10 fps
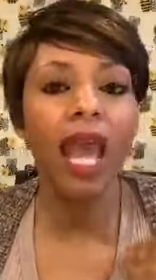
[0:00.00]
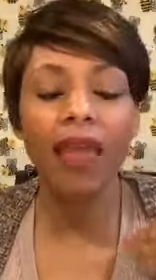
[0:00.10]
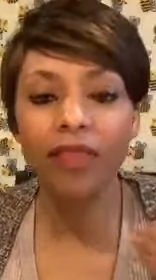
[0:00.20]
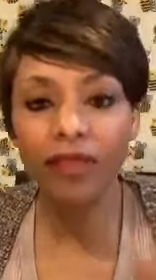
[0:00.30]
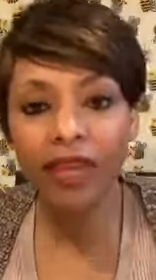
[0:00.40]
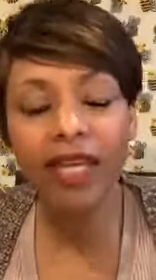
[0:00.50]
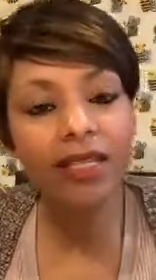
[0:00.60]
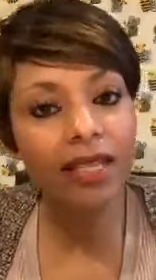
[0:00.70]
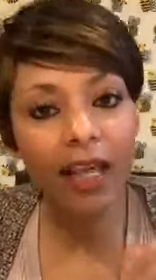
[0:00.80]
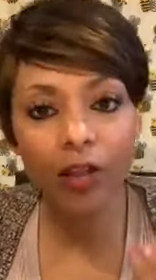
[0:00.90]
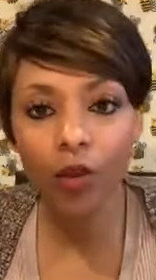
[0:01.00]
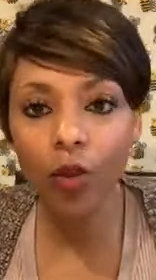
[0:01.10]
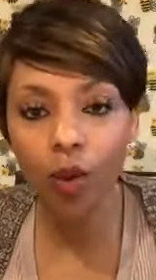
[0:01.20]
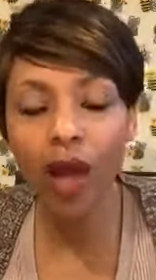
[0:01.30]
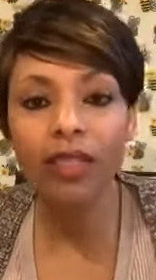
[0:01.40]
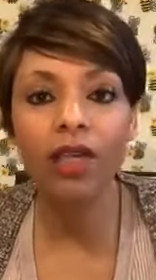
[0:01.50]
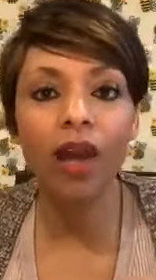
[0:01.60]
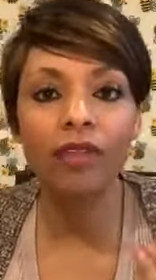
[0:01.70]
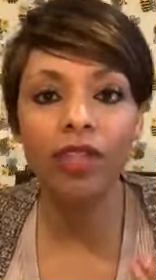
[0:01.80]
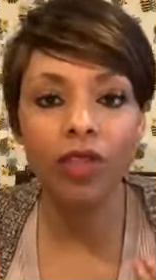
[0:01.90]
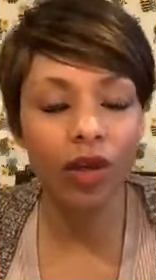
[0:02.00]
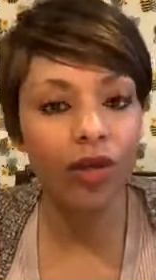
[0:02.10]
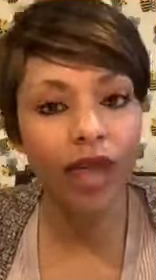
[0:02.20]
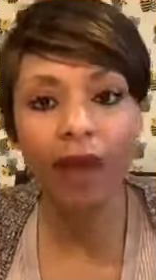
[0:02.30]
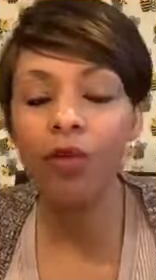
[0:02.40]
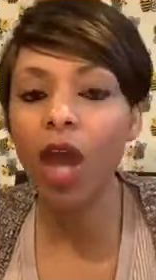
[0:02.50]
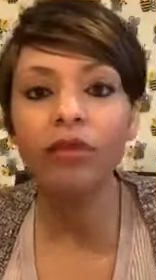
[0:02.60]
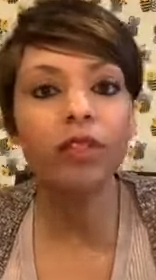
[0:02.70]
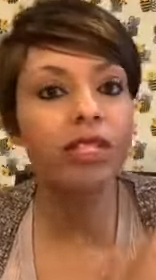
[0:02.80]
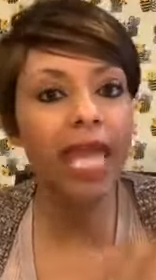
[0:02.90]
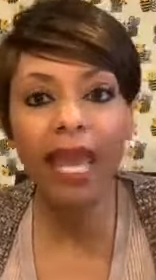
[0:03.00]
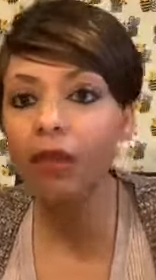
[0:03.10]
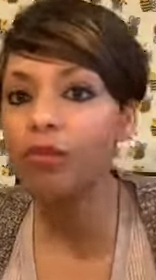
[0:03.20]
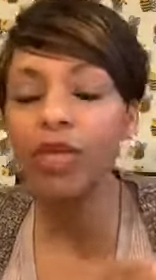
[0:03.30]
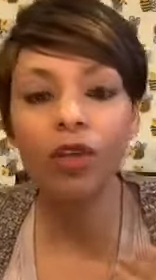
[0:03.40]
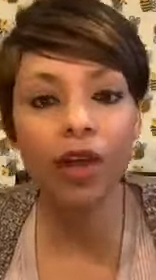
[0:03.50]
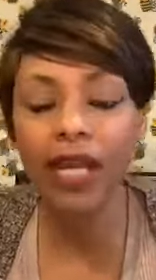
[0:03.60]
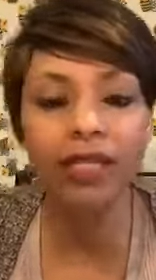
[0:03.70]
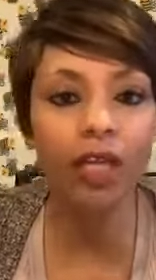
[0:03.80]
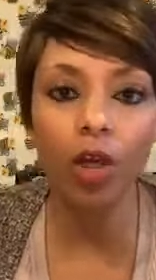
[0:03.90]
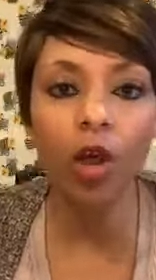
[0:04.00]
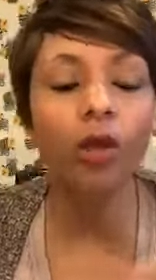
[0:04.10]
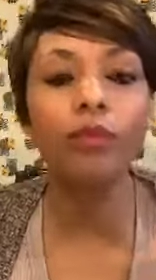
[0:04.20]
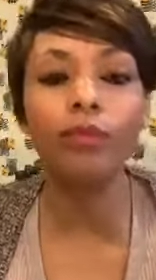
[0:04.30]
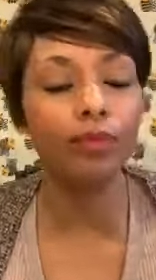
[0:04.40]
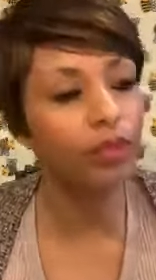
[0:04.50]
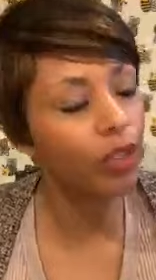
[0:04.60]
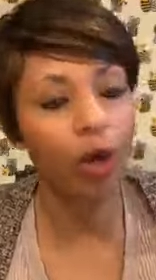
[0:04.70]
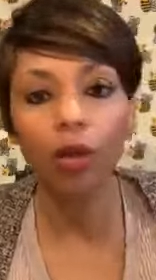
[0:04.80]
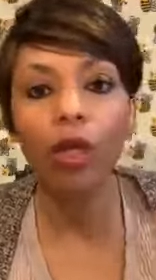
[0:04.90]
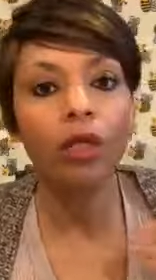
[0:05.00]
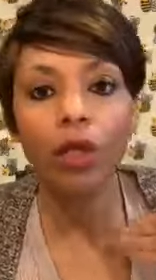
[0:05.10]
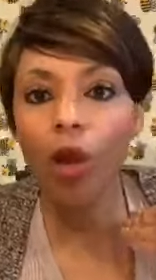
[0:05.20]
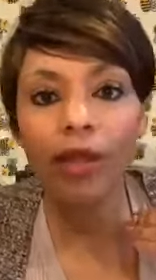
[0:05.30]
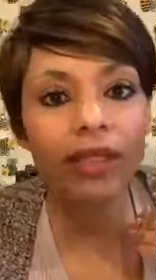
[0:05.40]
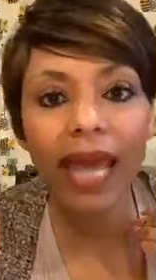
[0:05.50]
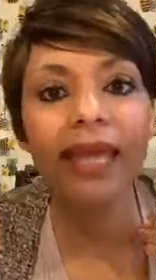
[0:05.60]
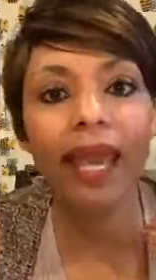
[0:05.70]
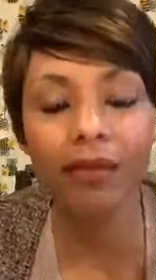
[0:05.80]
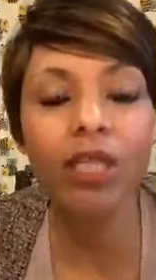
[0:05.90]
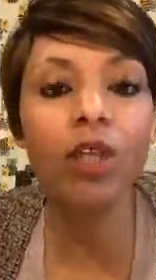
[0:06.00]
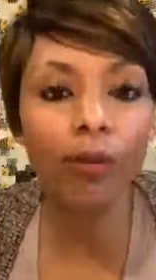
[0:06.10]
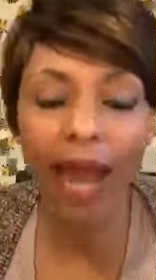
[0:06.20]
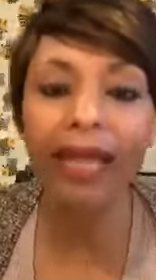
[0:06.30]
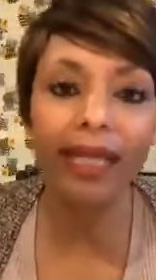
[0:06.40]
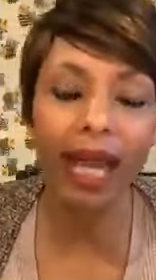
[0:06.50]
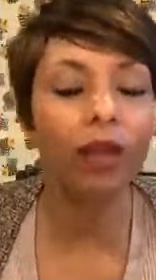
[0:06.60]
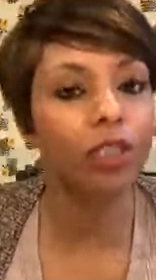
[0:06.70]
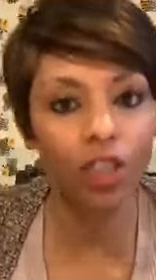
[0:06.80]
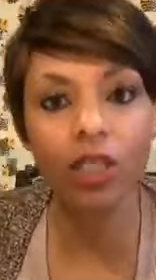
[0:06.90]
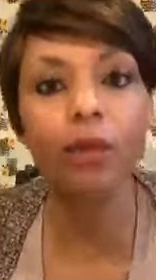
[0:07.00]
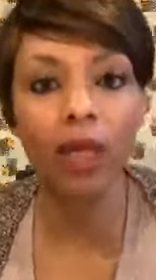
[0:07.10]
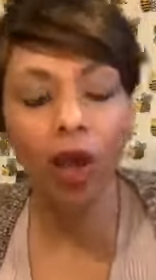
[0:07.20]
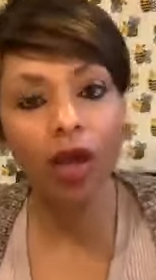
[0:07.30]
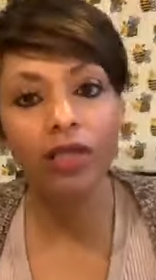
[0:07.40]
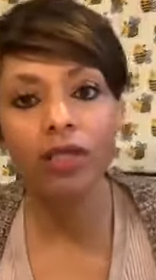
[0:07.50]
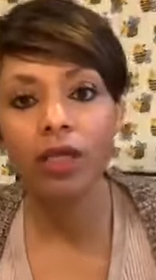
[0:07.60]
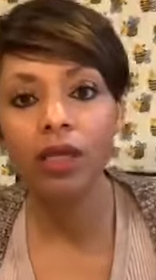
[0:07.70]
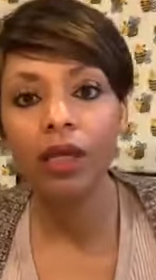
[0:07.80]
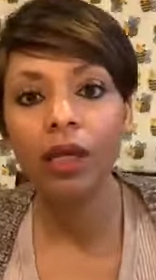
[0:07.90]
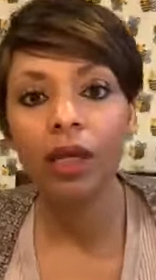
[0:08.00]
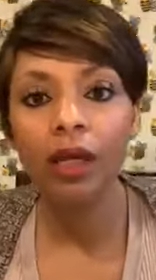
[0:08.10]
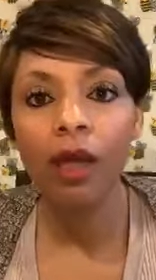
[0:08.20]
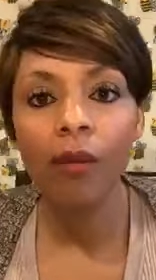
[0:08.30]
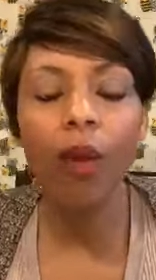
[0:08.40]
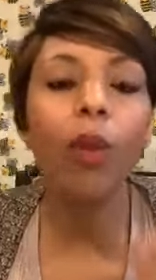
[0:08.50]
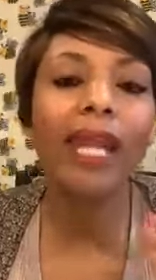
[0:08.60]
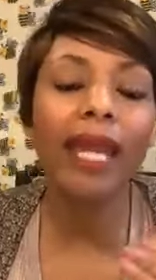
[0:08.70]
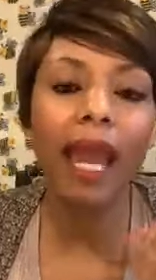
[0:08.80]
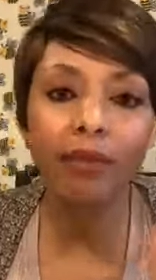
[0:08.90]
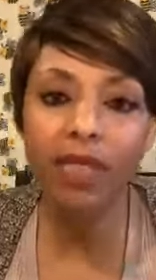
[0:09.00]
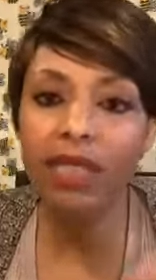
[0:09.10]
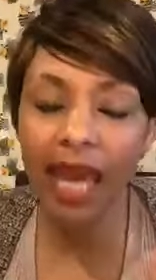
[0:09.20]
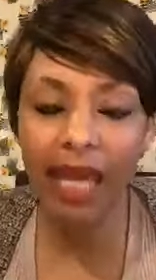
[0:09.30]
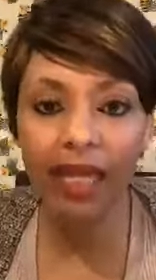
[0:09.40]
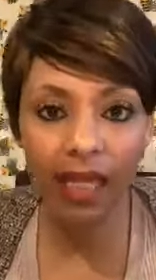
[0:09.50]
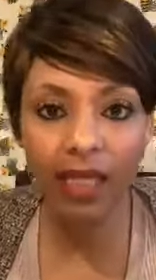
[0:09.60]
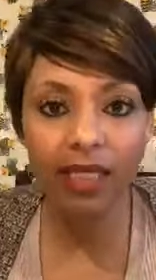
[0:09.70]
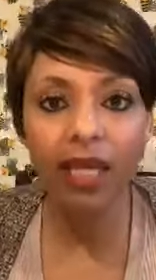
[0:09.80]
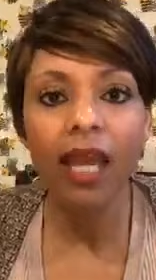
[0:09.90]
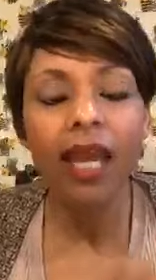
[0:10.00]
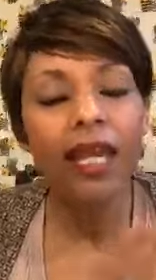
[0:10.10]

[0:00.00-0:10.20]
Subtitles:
and the things that you want on this earth. I'm not saying be crazy and go and empty your bank account just because. But what I am saying is,